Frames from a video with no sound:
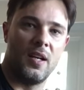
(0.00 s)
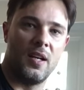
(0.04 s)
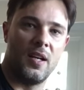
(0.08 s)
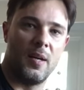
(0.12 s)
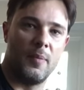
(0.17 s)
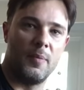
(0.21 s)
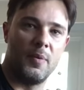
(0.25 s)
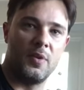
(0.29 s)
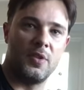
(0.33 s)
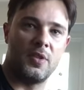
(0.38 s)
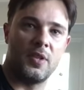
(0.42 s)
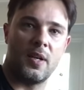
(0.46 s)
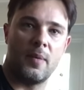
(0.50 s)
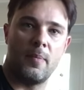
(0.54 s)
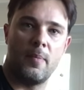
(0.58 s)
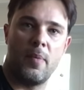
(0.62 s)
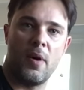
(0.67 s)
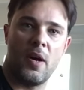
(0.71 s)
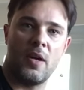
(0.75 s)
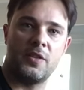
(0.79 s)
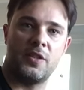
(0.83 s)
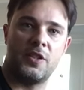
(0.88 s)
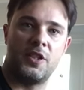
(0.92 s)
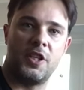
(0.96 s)
I'm using a
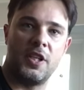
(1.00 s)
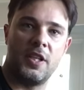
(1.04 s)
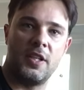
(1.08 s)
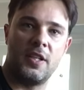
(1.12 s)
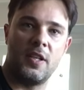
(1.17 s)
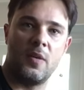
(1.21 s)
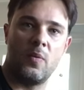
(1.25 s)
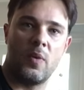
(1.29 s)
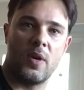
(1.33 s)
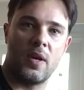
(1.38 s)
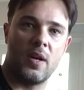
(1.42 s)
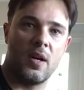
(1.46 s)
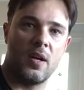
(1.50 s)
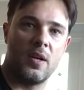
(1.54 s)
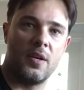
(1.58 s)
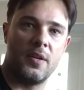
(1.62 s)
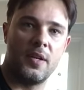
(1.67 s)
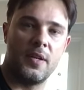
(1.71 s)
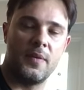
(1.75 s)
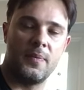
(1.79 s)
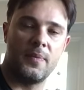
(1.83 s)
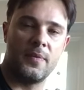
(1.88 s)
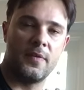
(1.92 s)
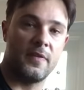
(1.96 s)
Boss
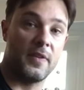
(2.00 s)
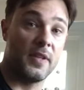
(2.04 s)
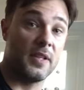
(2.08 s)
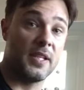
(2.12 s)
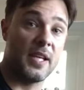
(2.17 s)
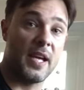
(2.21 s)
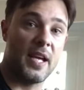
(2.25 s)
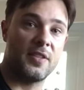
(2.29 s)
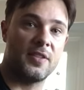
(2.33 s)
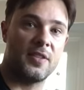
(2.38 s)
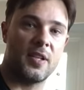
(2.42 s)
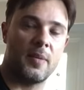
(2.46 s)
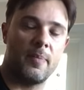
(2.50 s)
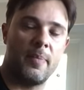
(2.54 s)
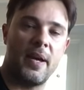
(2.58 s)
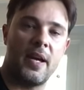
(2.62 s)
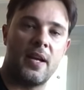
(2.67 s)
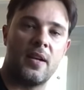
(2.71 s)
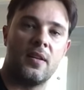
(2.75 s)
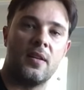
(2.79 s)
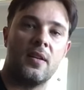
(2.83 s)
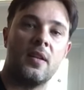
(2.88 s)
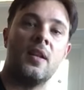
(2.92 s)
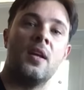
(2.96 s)
GT100, fantastic
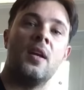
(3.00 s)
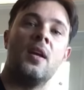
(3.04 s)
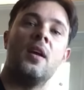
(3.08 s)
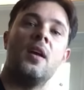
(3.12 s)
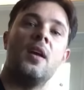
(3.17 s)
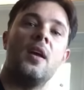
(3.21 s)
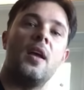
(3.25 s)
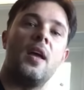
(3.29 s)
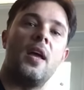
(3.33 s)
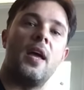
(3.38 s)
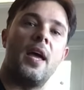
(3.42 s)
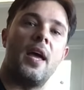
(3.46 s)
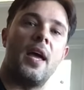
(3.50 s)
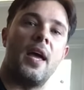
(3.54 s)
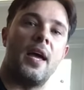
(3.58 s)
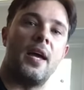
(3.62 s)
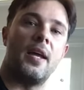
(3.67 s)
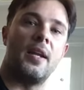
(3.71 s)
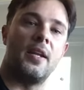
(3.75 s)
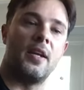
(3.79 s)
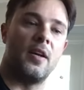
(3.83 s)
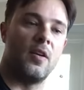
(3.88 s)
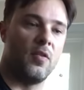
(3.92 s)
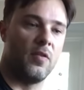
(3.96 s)
pedal.
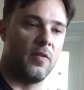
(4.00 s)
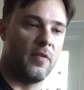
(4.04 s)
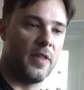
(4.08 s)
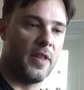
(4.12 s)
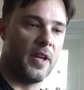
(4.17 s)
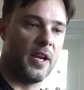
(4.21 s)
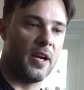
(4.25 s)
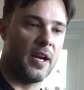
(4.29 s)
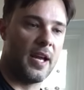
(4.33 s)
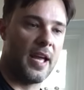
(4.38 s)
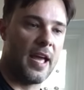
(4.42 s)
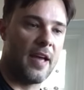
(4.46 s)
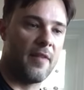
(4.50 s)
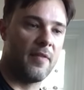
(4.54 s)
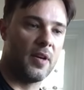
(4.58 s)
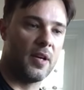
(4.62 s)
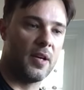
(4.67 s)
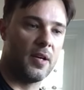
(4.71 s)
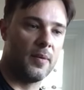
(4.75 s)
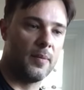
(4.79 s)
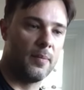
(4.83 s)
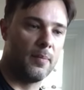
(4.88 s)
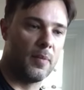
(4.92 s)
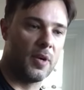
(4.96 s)
And over there I have
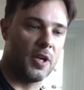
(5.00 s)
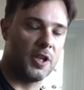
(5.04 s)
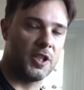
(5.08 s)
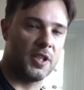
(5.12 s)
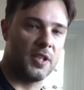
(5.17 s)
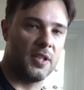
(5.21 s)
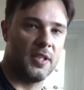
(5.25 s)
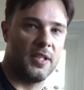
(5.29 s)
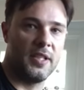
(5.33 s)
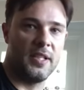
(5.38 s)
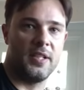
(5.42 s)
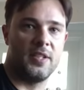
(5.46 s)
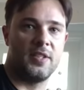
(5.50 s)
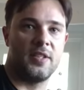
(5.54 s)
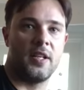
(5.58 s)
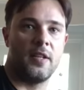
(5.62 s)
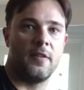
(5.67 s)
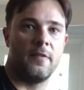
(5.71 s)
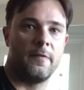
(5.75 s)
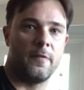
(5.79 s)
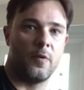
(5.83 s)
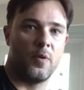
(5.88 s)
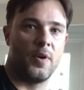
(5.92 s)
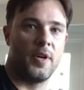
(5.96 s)
a Marshall DSL
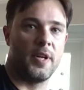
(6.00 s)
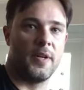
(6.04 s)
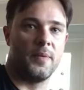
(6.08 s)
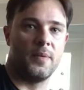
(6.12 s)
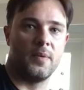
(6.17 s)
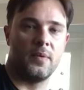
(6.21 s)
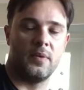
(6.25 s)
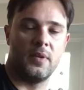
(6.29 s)
40.